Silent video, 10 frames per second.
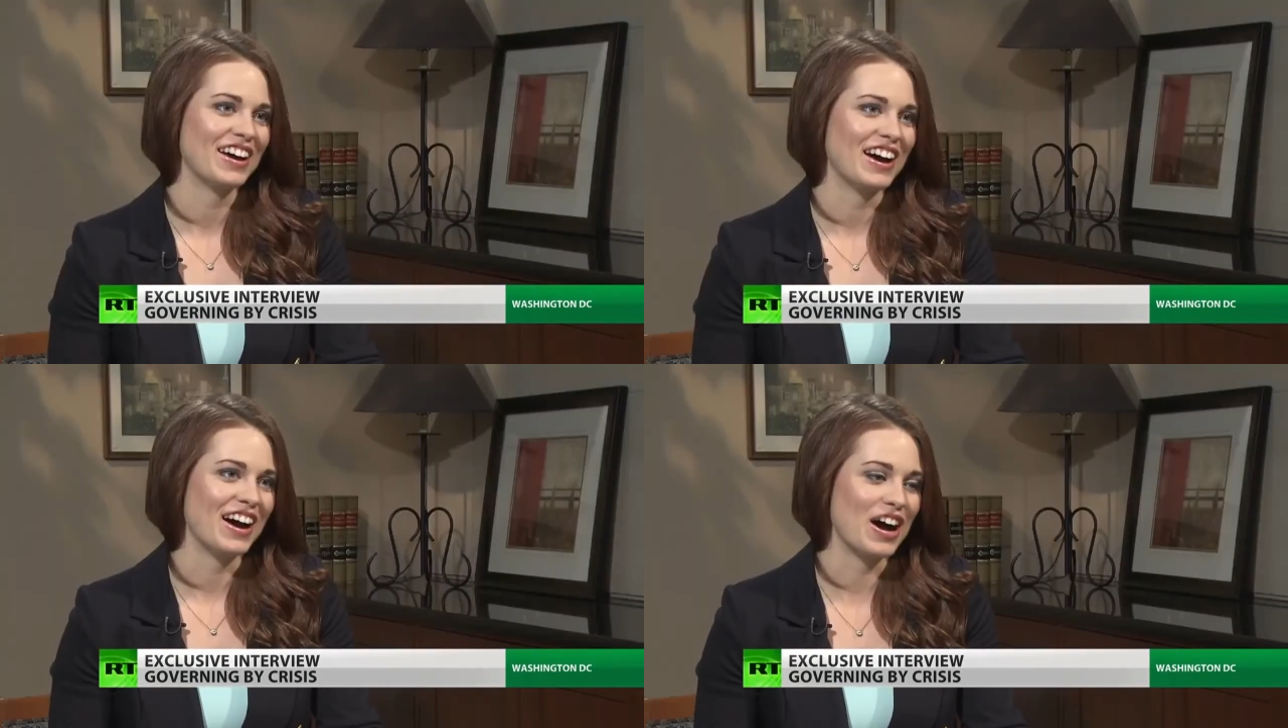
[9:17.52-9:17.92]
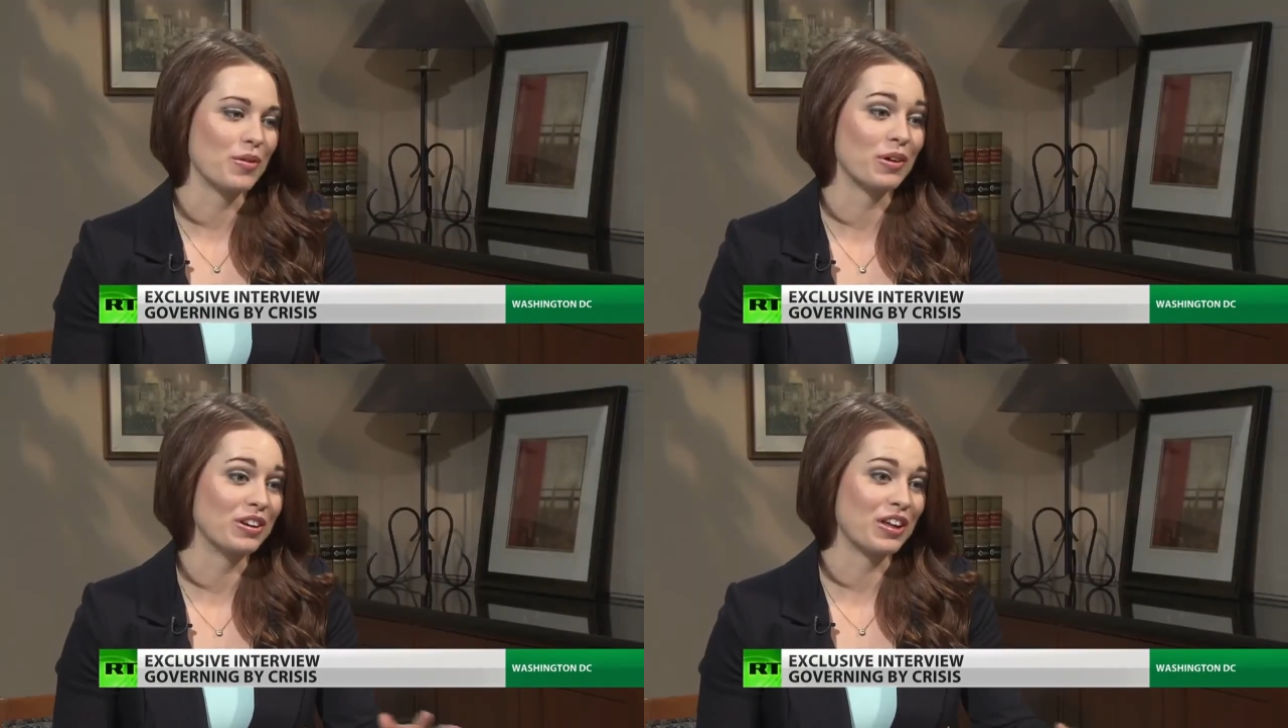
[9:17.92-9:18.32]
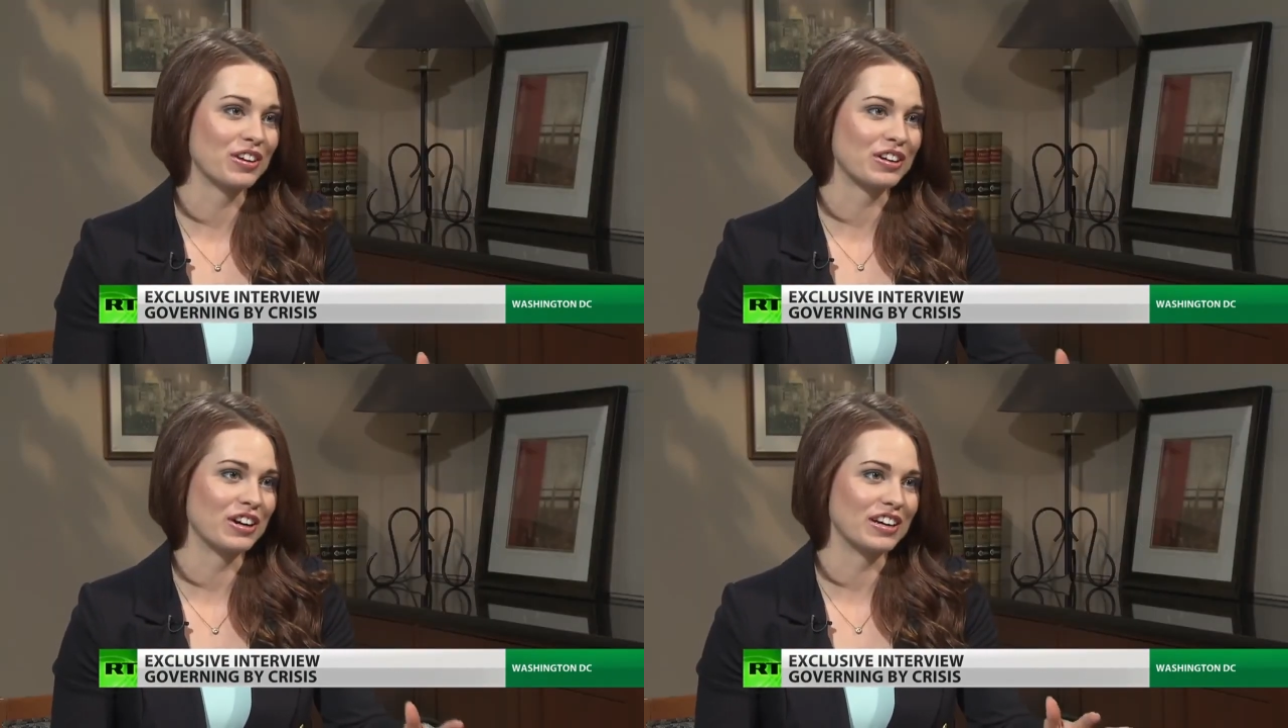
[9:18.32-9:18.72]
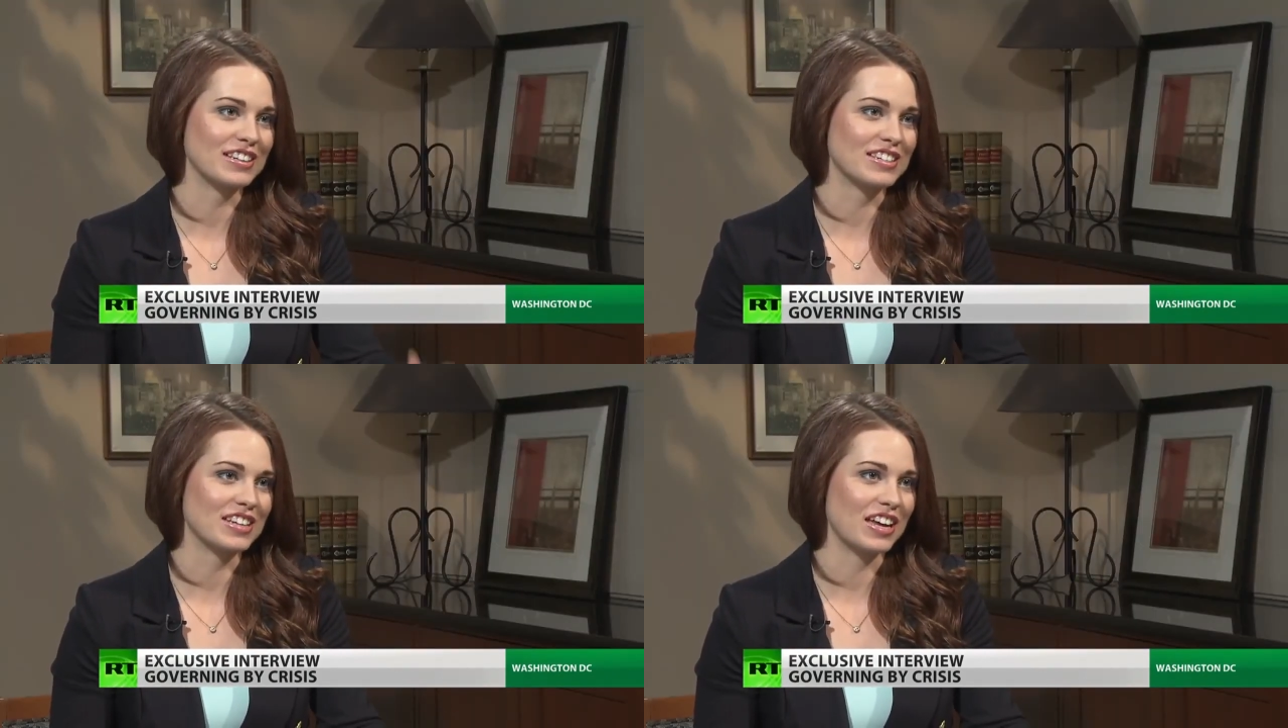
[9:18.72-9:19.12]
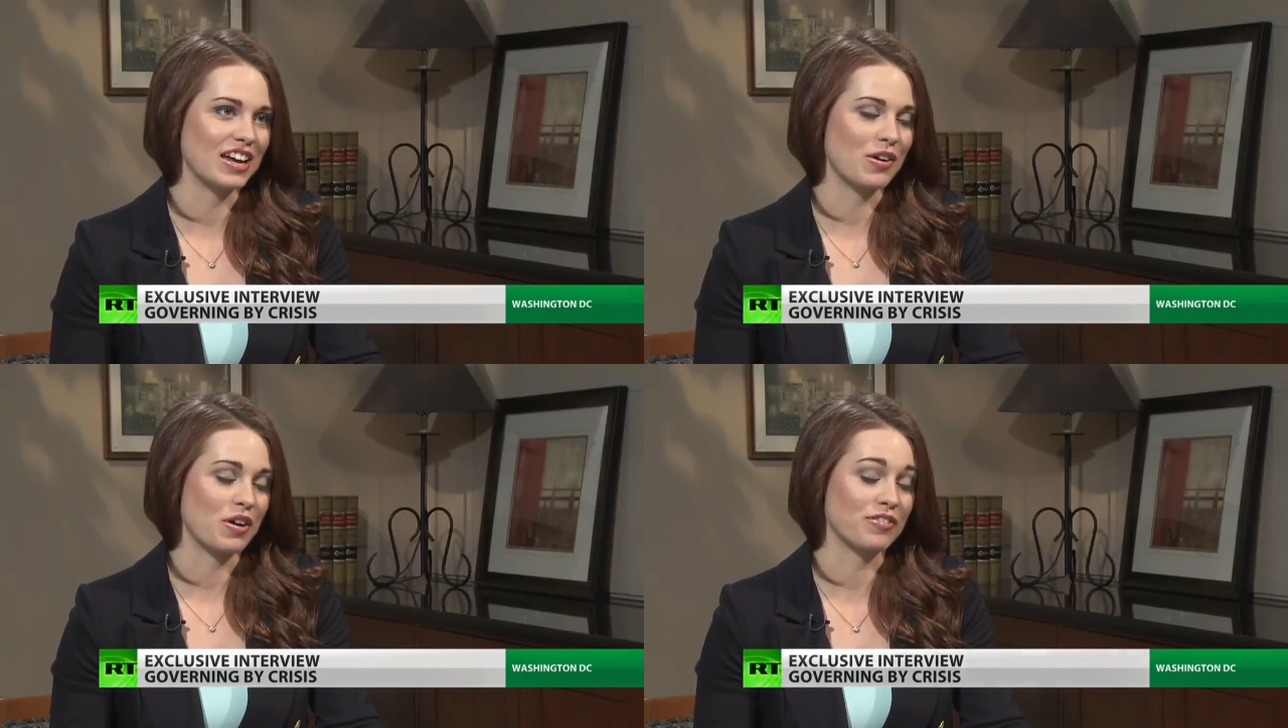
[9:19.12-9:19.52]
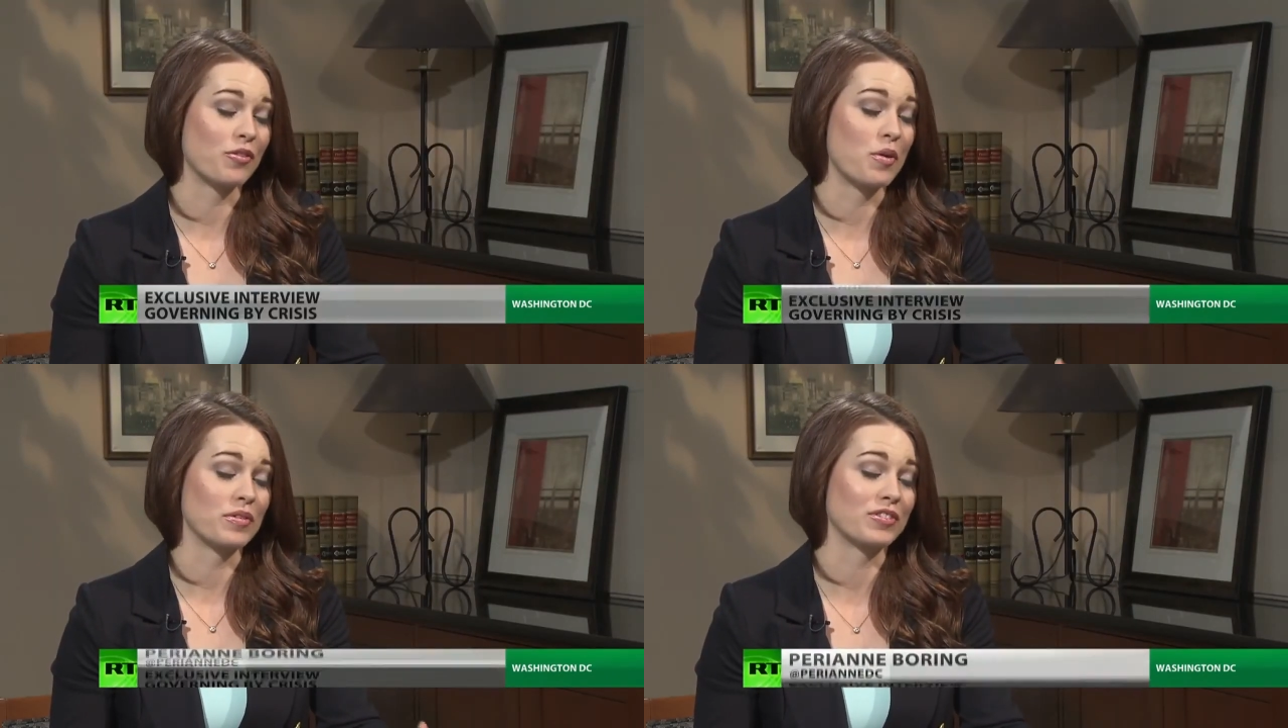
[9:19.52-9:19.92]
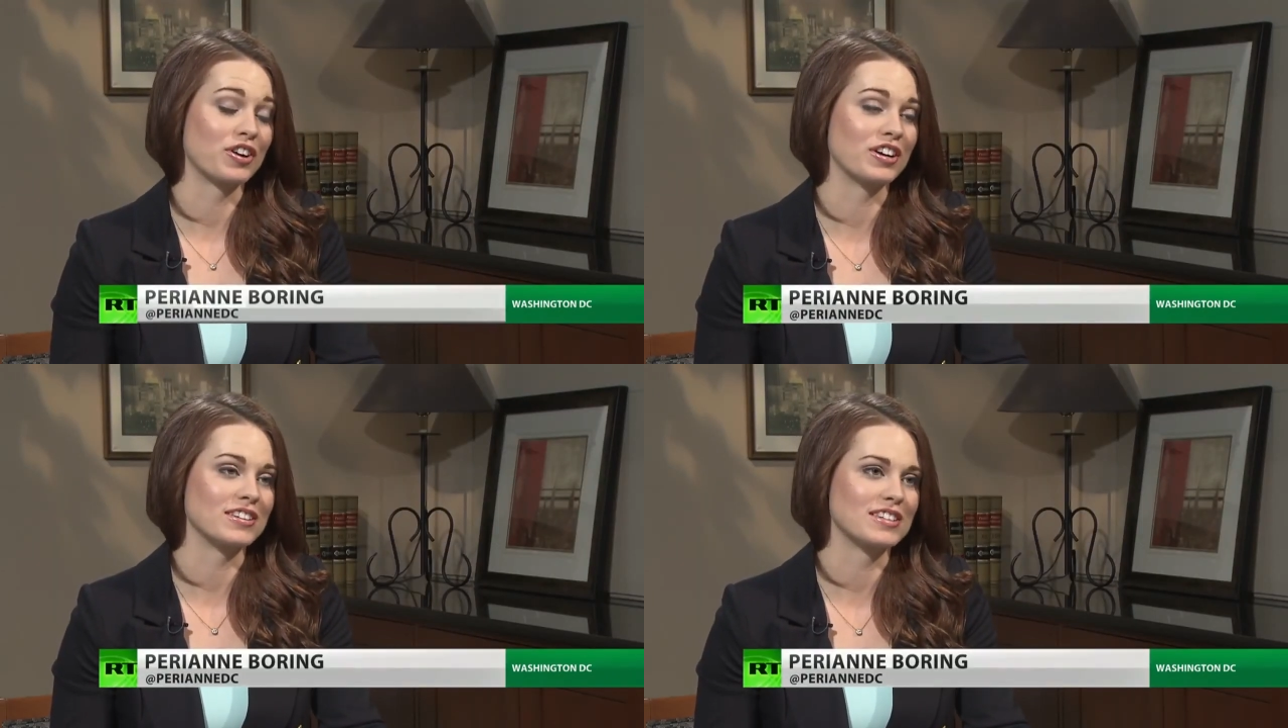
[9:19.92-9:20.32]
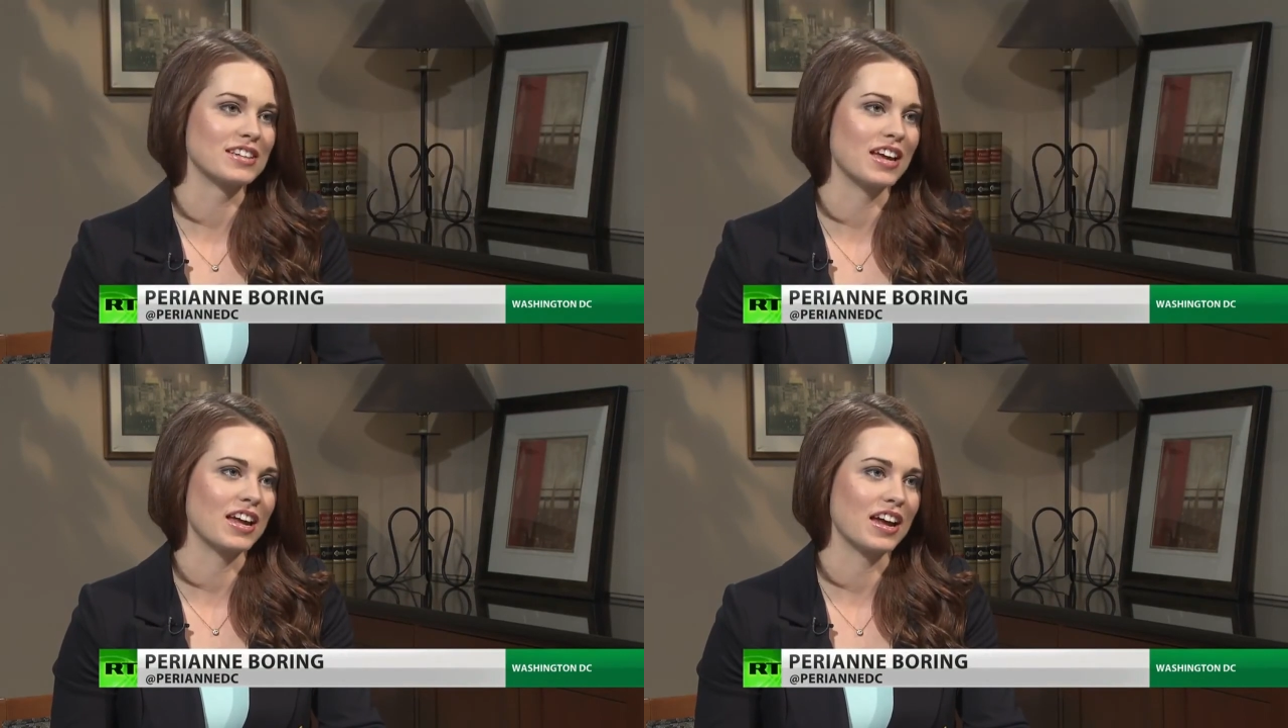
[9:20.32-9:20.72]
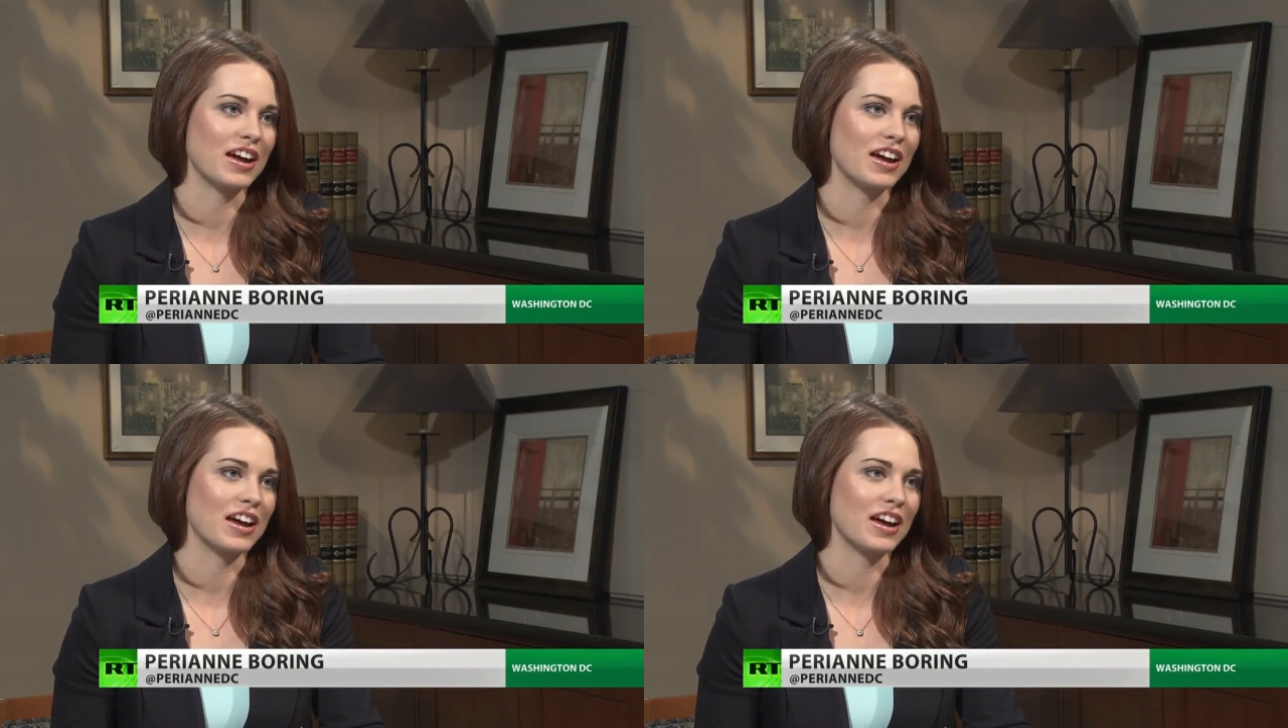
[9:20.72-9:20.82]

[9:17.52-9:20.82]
Well, another currency or form of currency